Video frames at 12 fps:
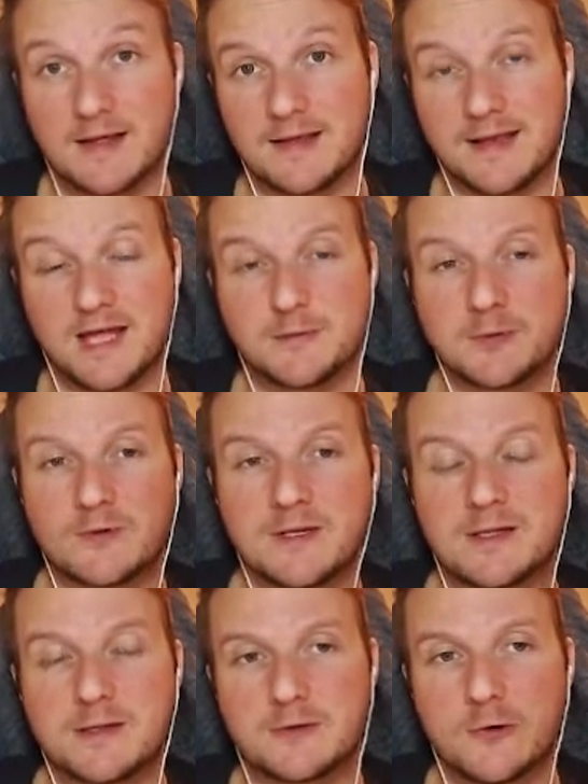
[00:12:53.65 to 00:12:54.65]
Last but not
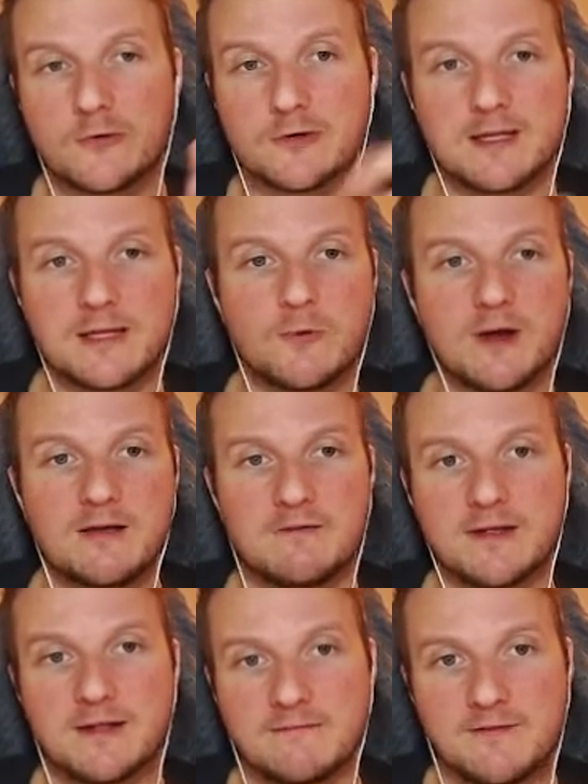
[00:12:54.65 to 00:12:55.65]
least, currently we're
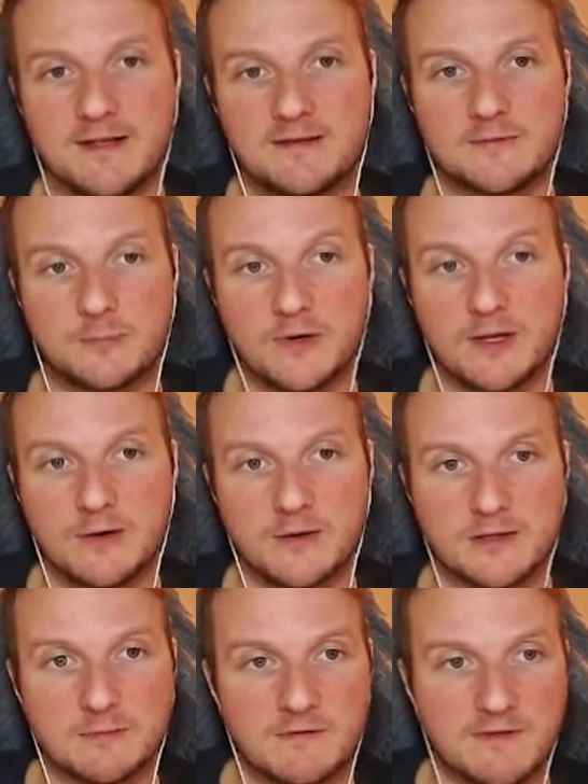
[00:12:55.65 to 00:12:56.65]
having an event, a pretty
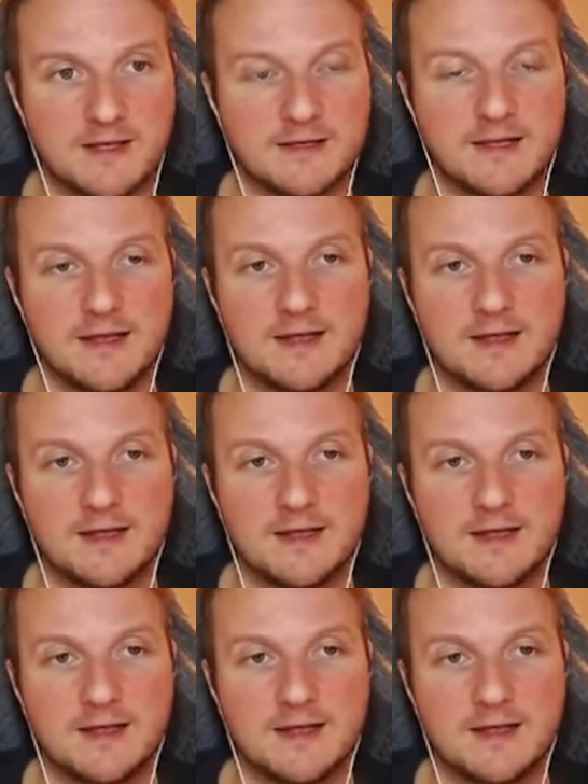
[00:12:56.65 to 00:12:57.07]
awesome event,